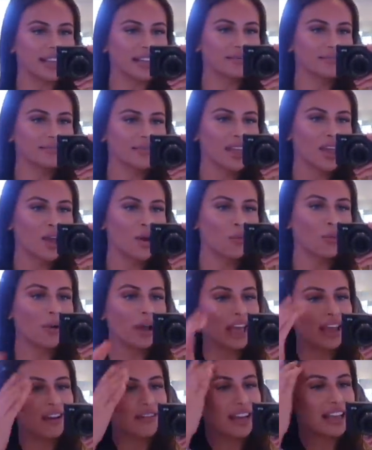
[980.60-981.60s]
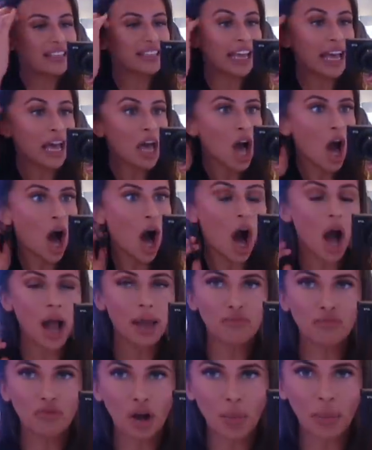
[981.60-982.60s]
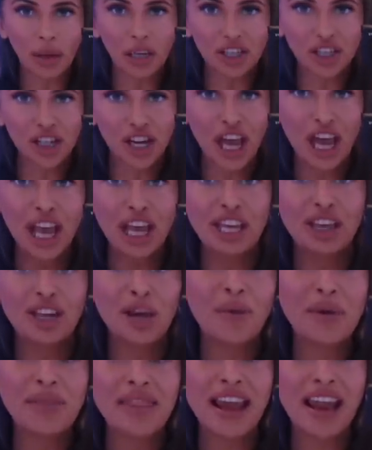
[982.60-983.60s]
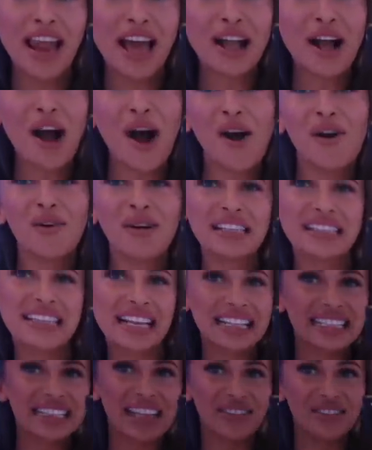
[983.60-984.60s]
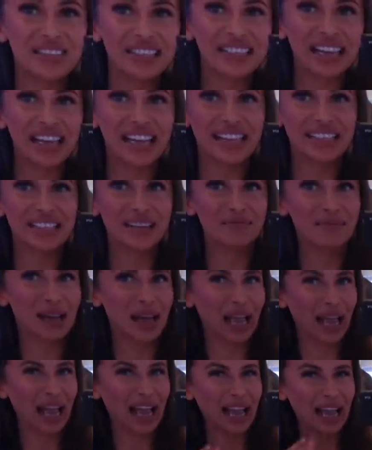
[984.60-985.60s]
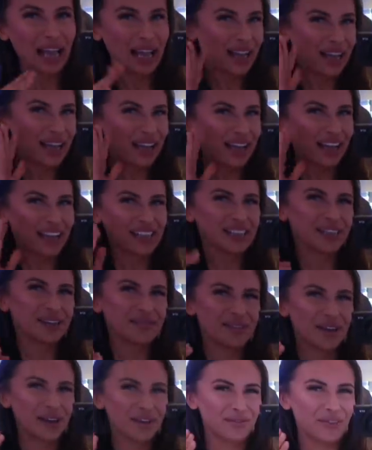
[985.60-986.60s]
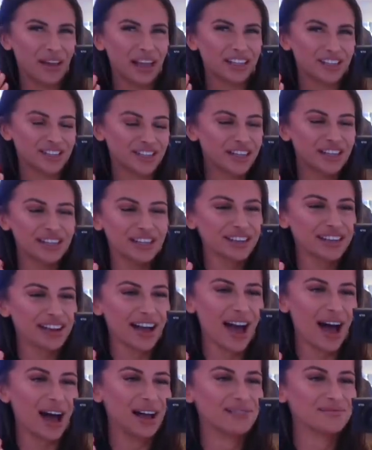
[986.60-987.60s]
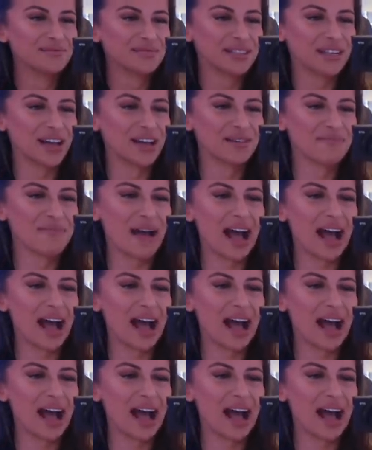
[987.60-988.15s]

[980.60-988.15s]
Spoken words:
it? What era is it? I'm rubbish. You know when they're like, oh, it's like 70s. I'm like, I don't know fashion. I'm so